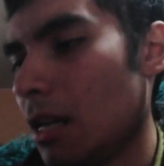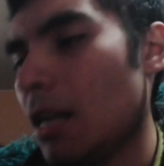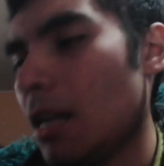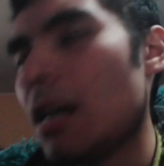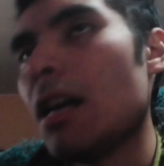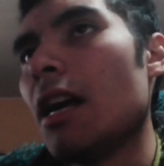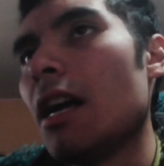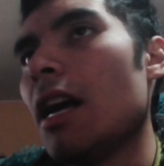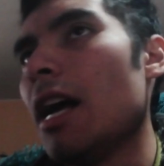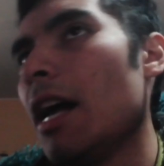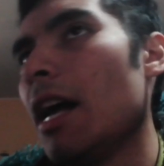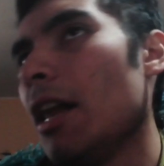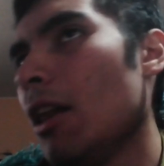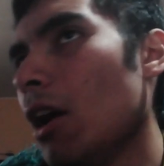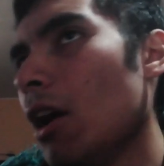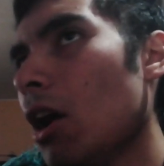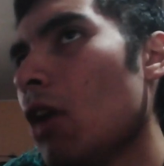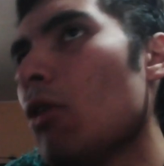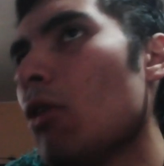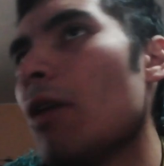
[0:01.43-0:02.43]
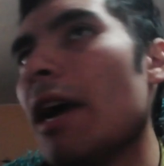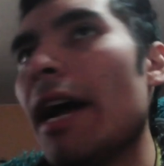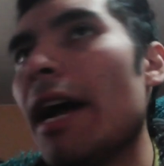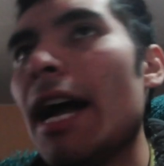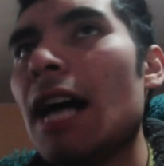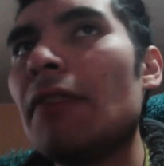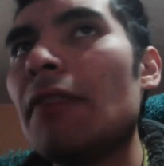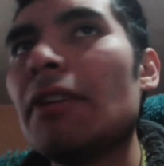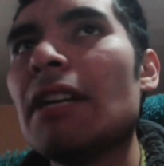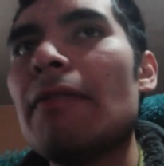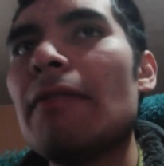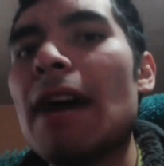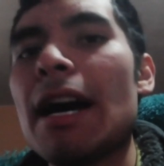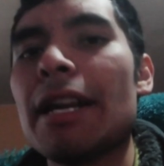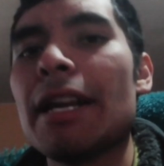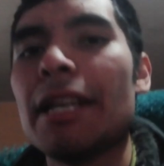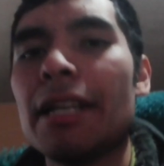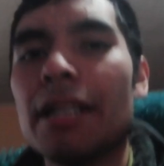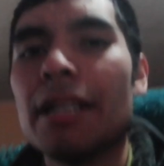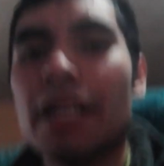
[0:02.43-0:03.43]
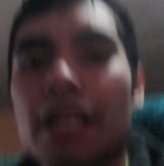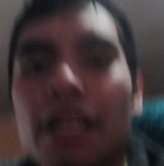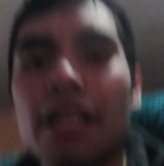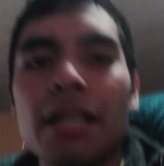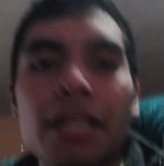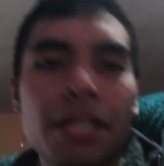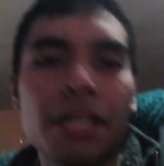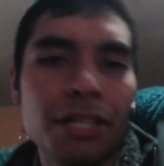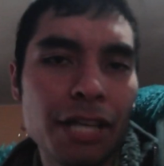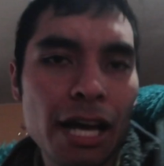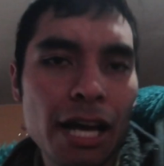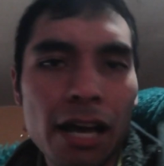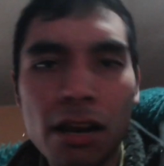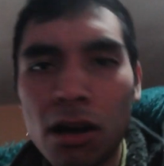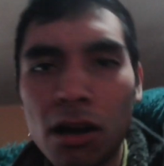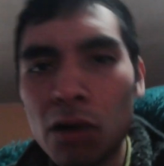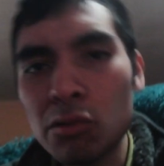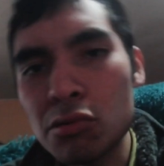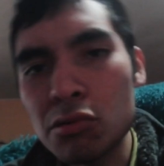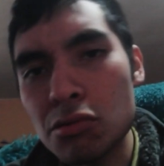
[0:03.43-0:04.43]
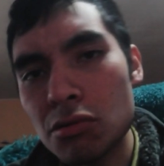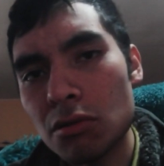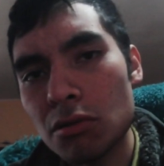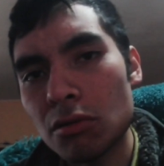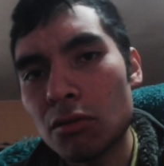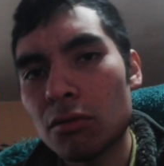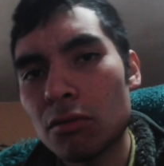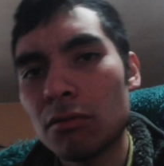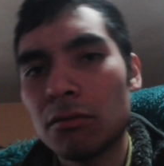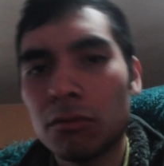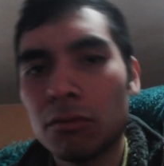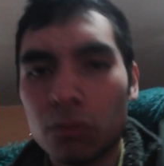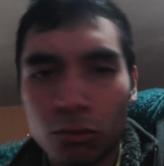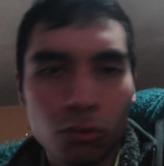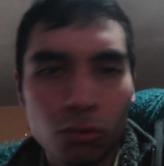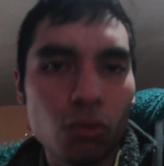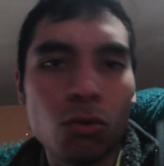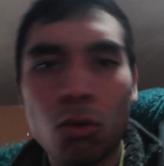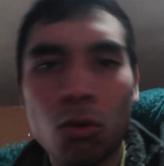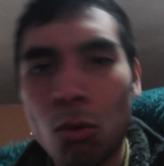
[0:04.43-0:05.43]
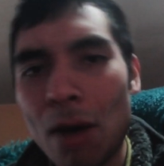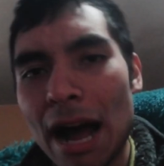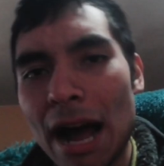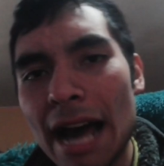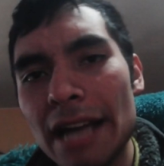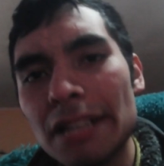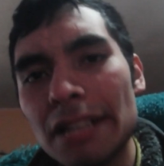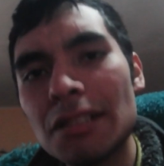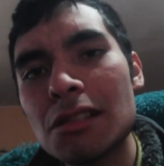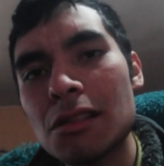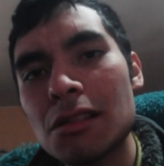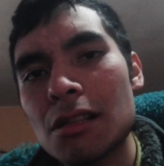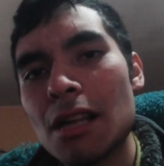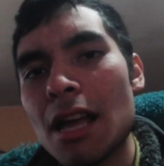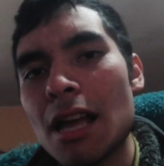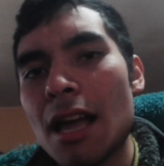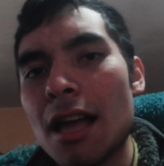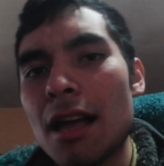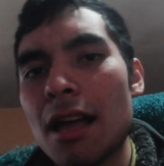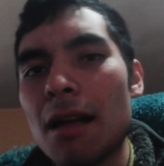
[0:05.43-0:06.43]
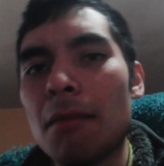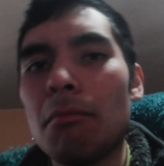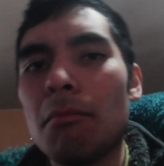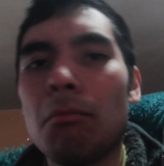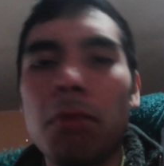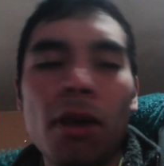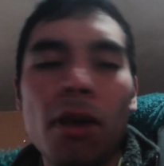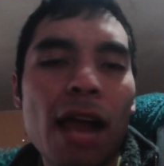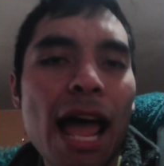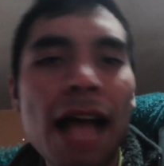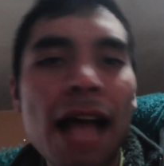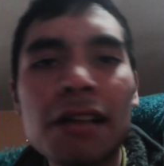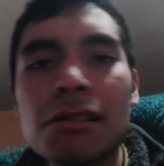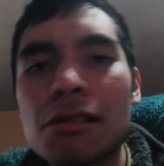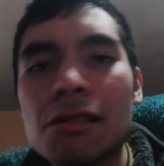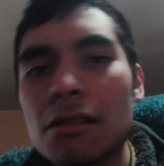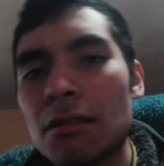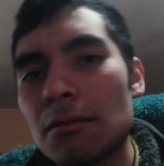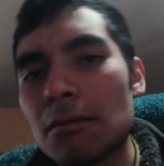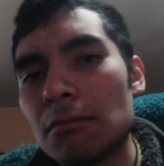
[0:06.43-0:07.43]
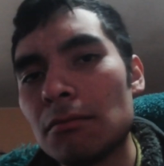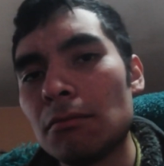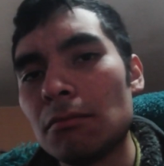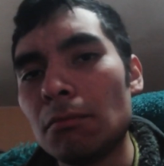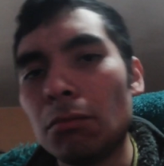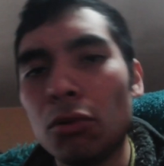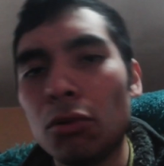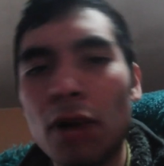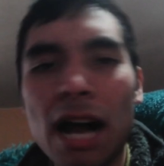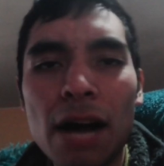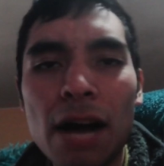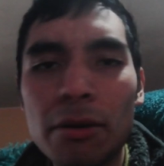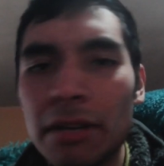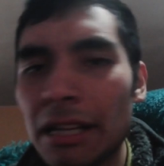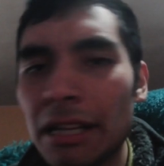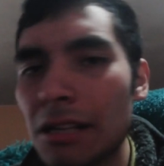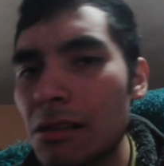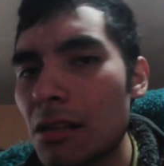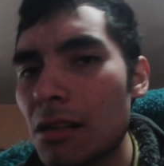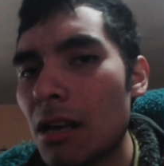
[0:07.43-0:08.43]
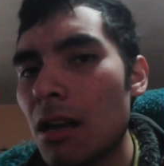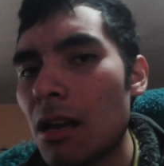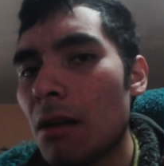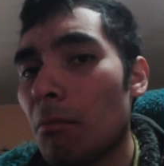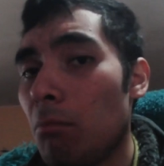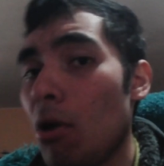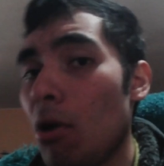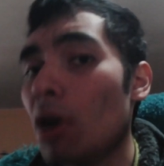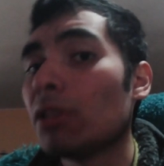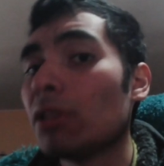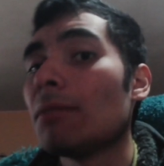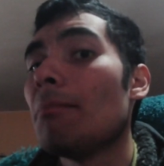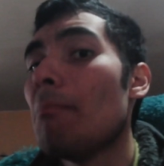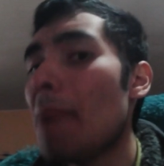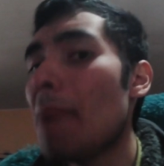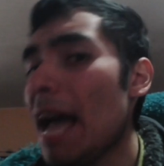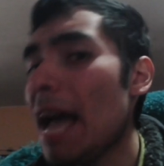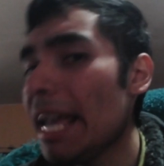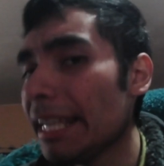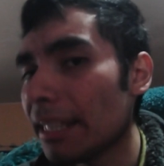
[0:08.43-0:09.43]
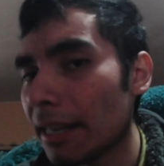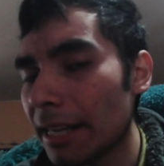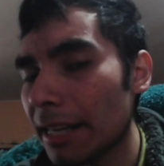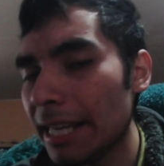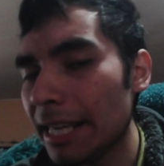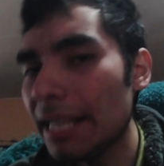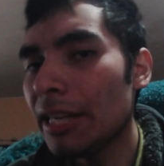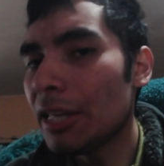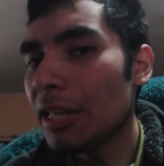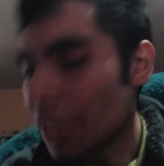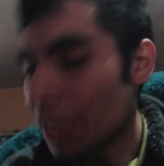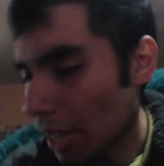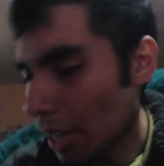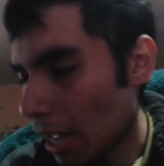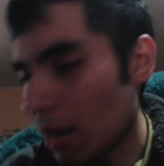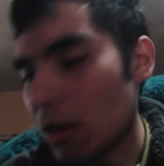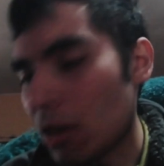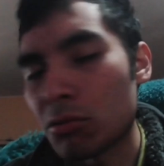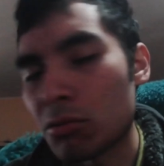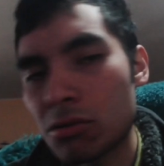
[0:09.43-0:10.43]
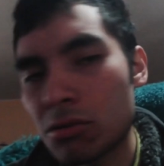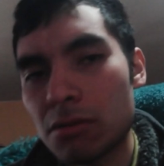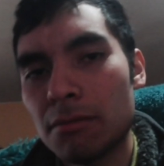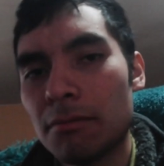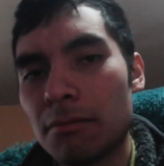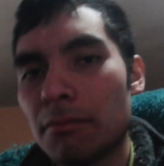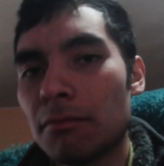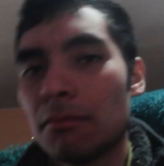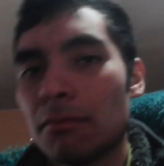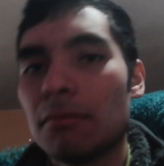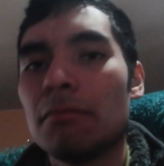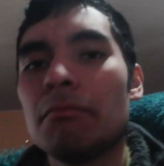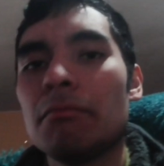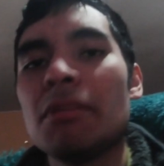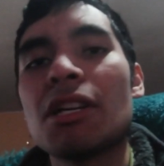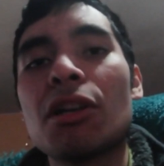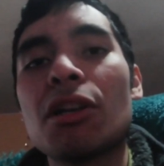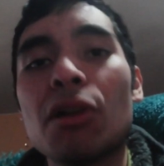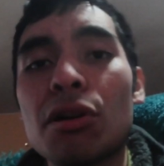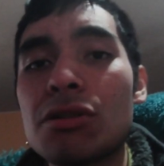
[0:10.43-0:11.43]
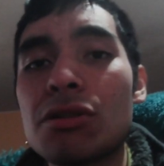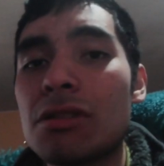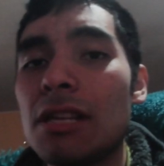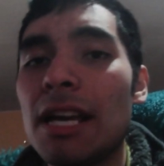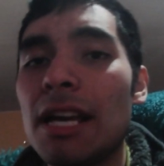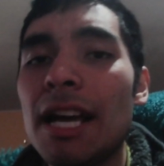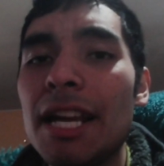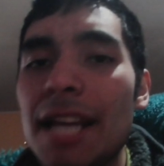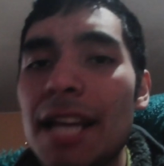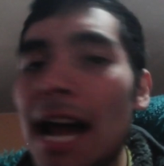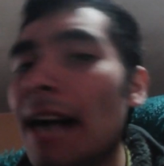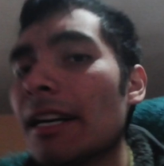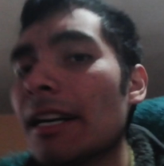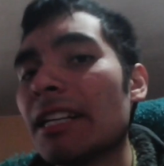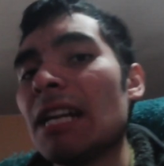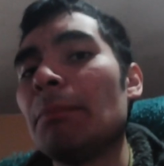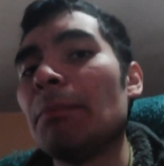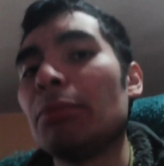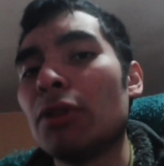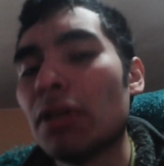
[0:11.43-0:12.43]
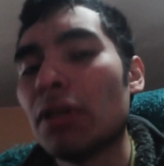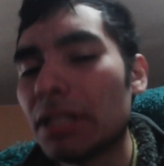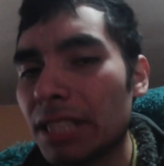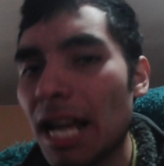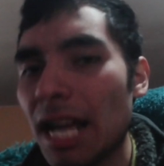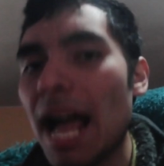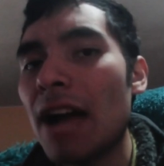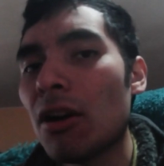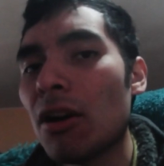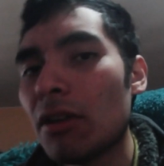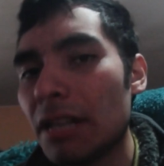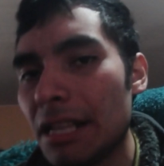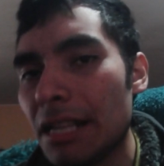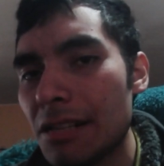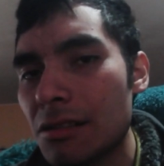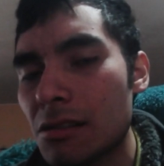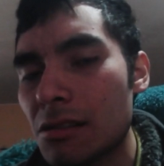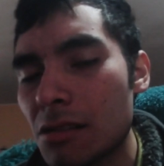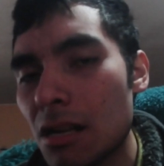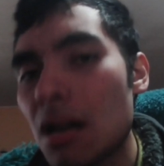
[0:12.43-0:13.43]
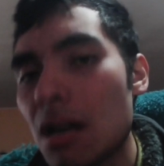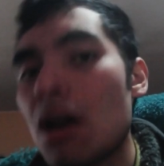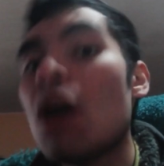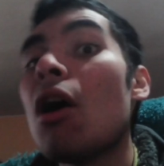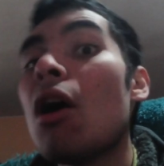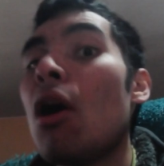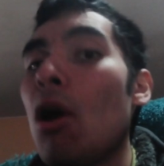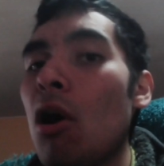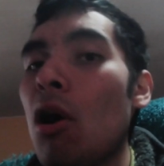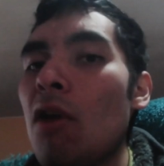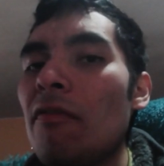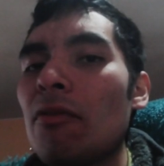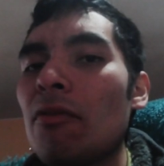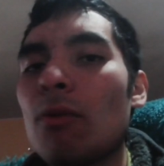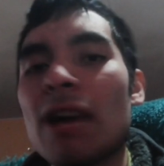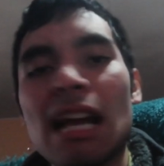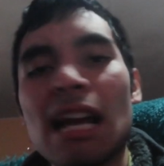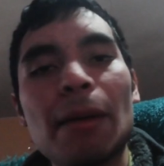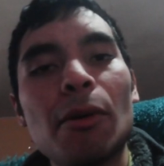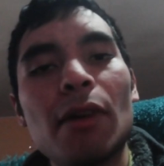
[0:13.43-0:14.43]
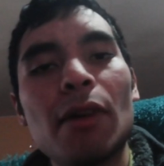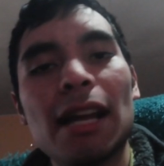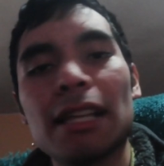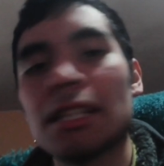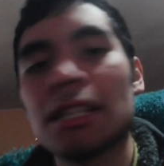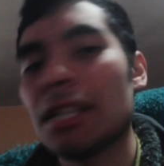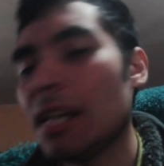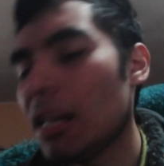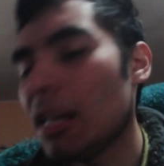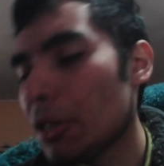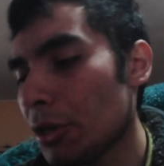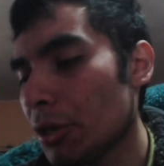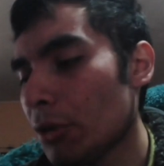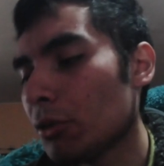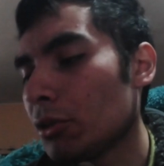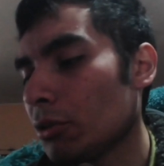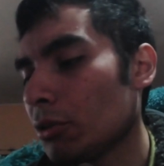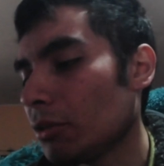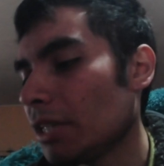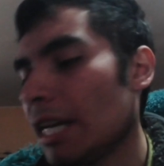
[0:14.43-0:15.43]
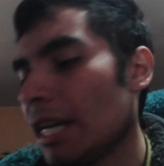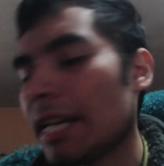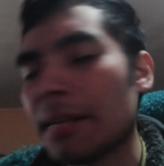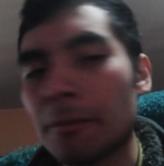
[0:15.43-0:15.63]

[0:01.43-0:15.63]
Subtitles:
Hello, everybody. Yellows, whites, blacks, brownies, but mainly yellows, because they are the protagonists of what I'm gonna tell you today.